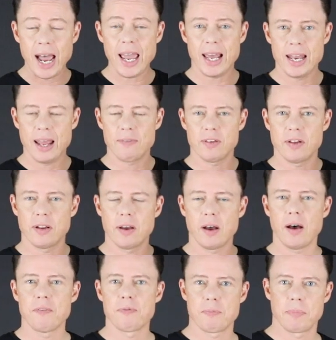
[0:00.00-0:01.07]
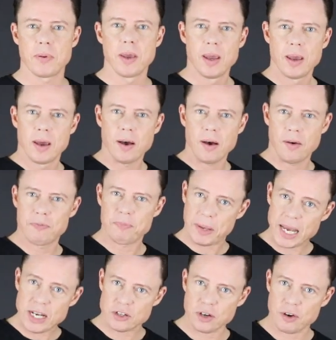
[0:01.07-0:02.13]
higher level of
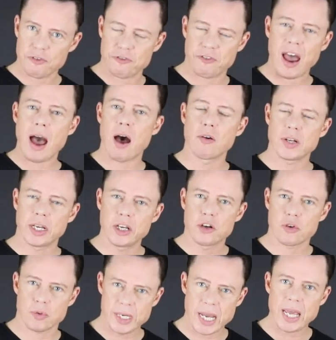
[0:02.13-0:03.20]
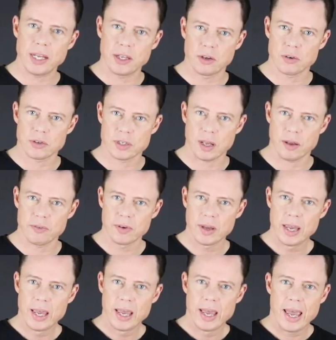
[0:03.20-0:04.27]
pleasure found in creating yourself.
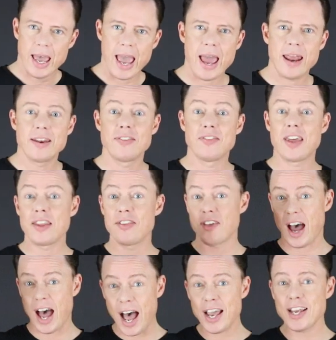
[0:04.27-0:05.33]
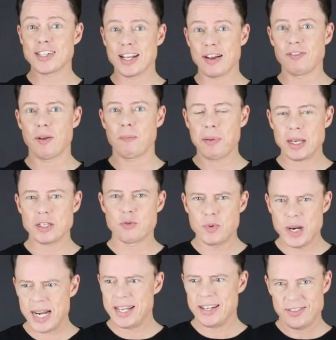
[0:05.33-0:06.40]
And then the highest level of pleasure,
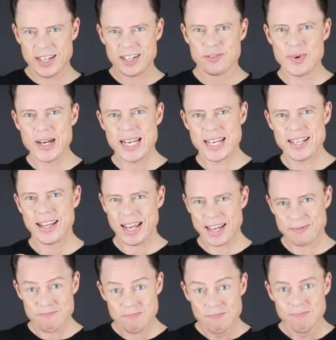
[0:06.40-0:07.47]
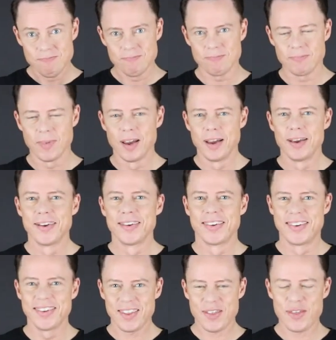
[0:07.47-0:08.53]
really, it's really like,
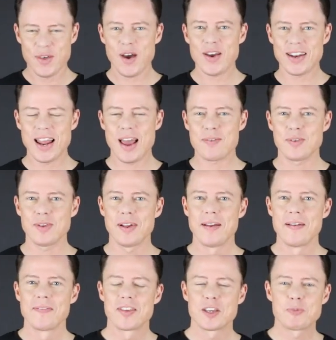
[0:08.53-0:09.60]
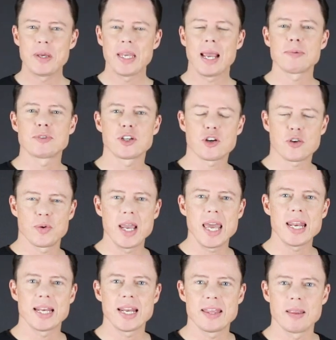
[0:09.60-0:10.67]
the third level is being able to
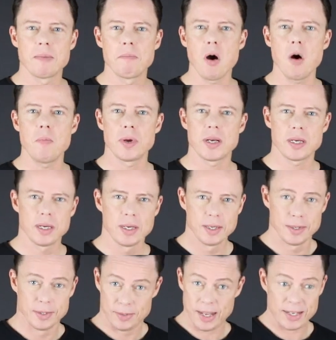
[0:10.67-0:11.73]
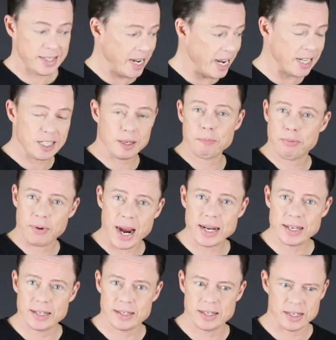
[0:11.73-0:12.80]
create it in the moment. That takes some
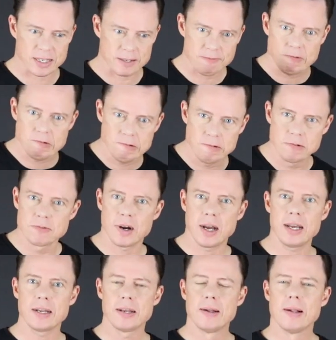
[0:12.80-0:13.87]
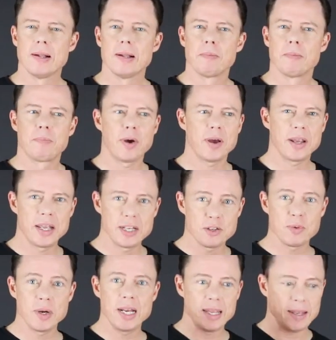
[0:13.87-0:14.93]
practice and some, right? But
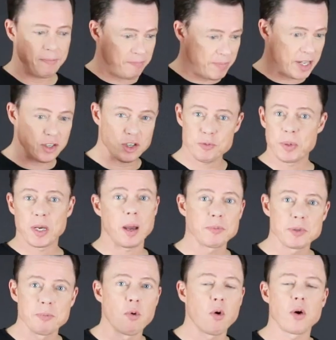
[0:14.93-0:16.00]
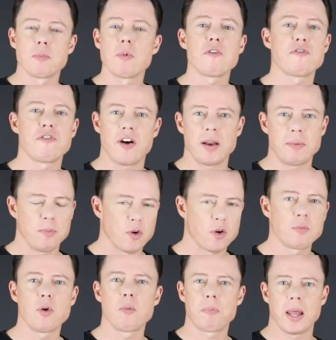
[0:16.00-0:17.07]
it's really, it just becomes more and more fun, more
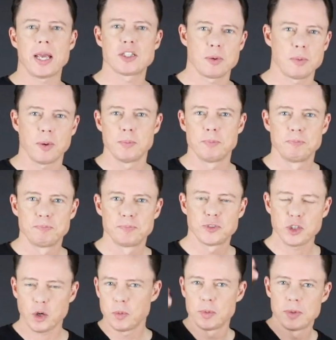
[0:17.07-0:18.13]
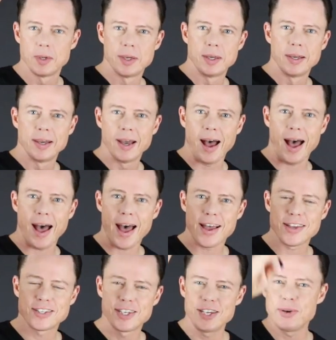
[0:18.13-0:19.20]
and more pleasurable. So,
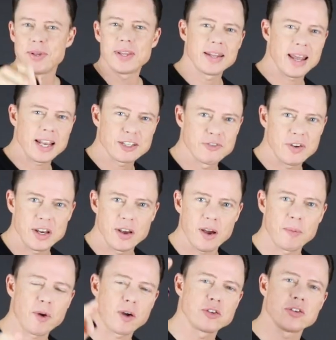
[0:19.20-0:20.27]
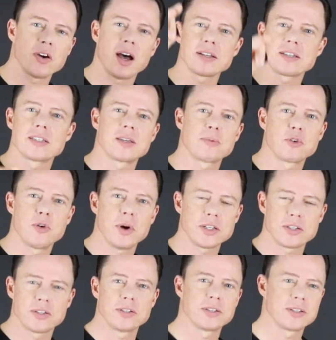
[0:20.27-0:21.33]
see you in the next video. I'm going to answer some
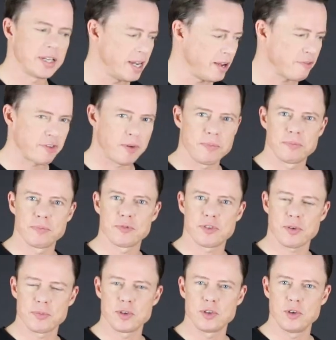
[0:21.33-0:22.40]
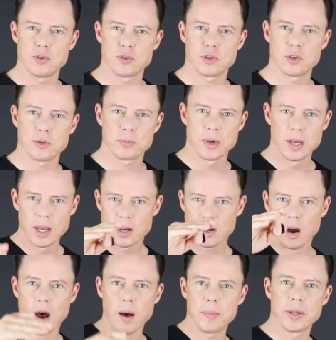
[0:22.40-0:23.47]
questions here from the YouTube
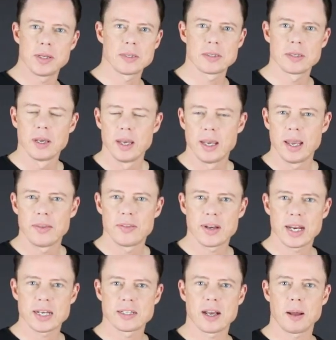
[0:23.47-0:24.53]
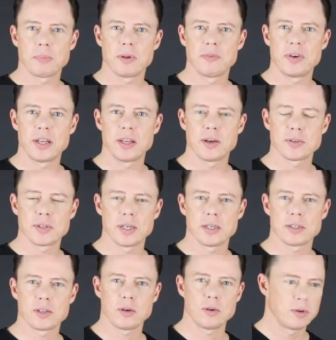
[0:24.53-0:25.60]
comments in the next couple of videos
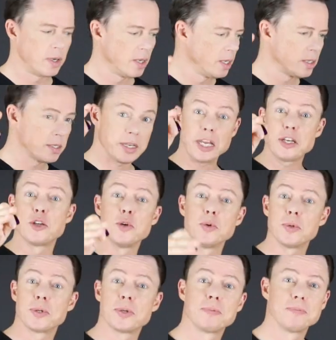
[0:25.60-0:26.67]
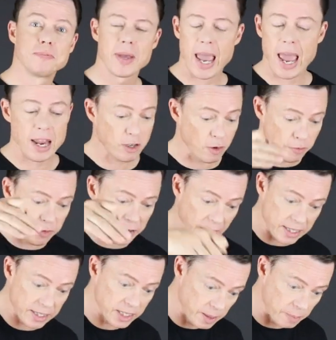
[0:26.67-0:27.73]
here. So stay tuned. And don't
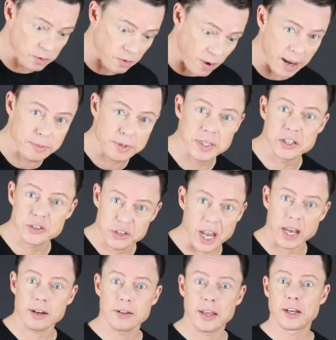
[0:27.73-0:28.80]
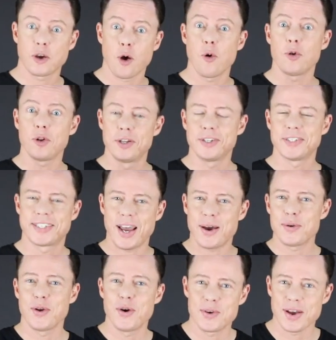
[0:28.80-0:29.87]
forget to subscribe to this channel and go
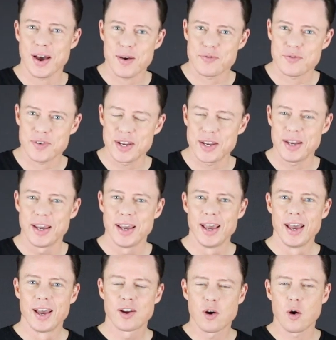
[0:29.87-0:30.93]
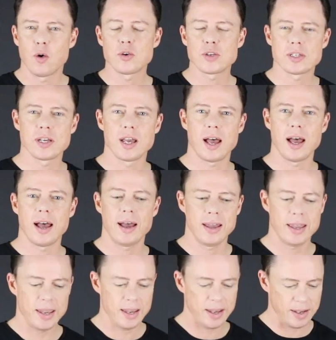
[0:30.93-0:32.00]
download our free course
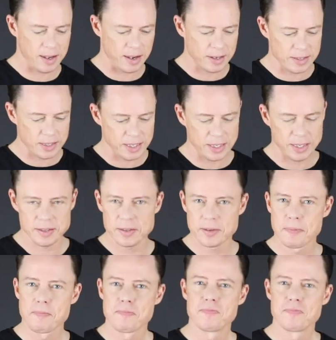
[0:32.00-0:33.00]
here underneath.